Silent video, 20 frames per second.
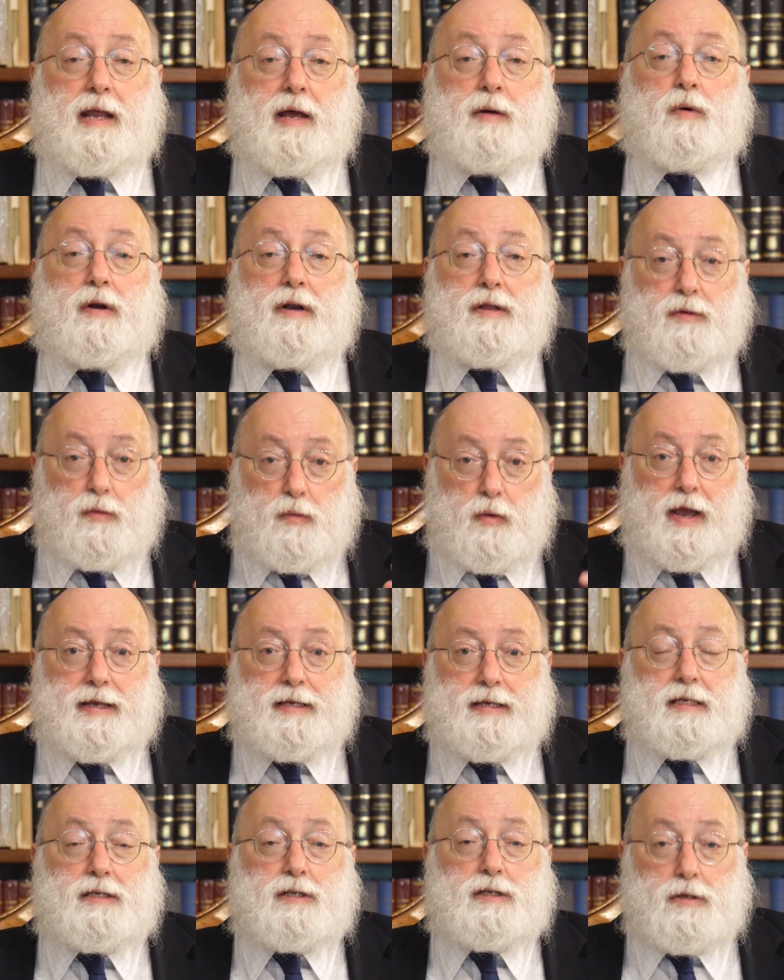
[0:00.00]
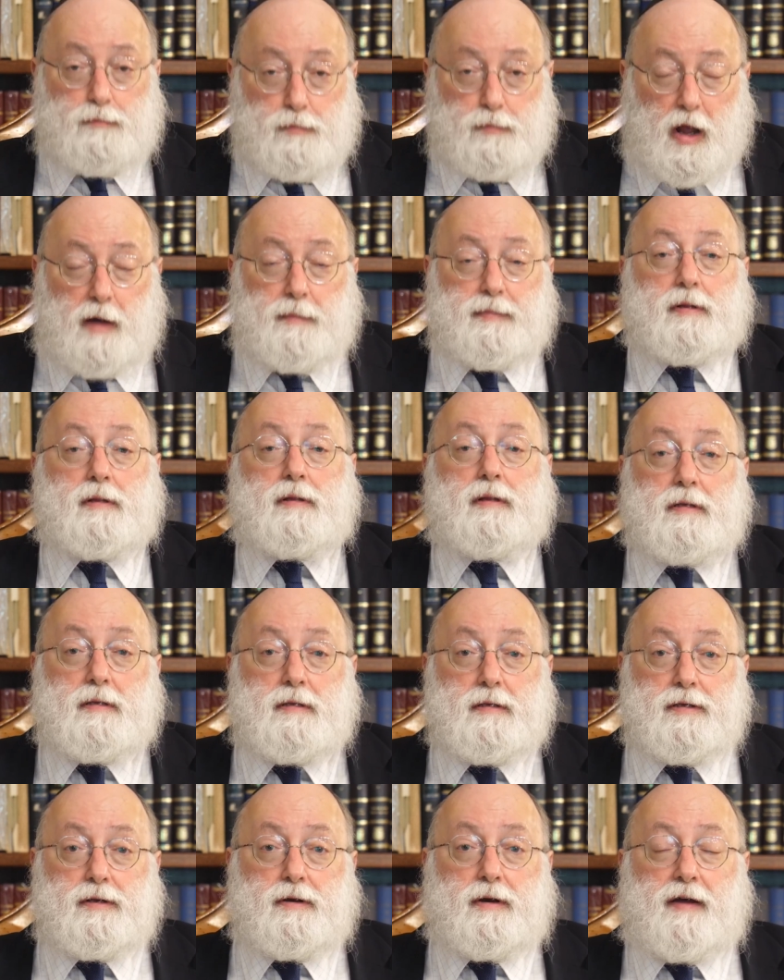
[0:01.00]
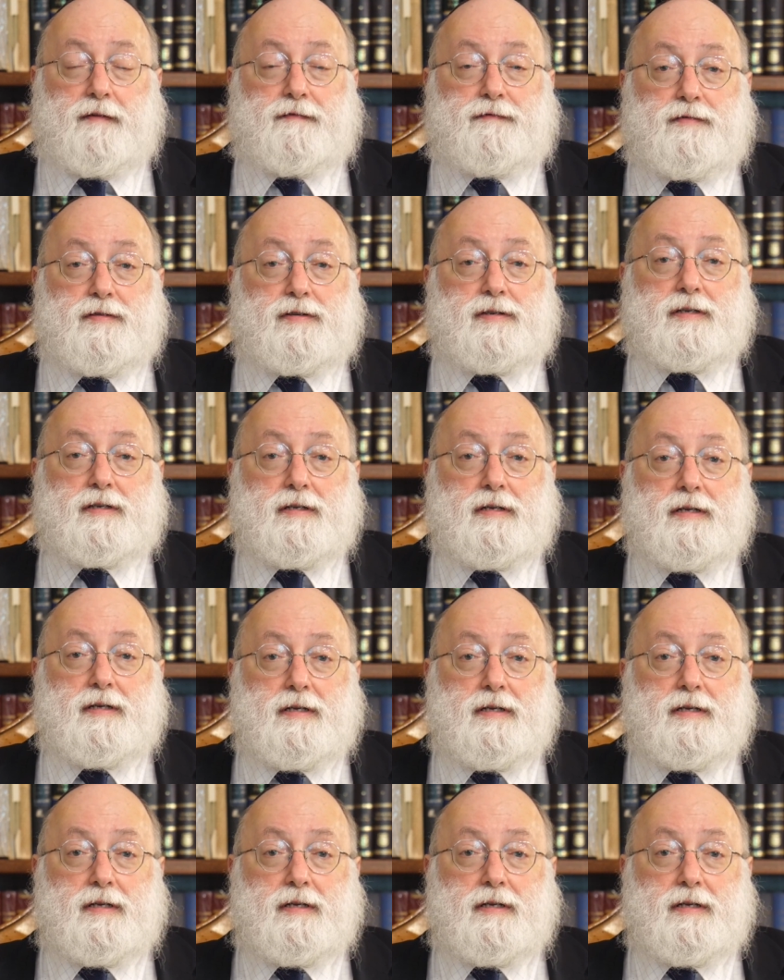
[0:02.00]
And one of the ways is to double your efforts.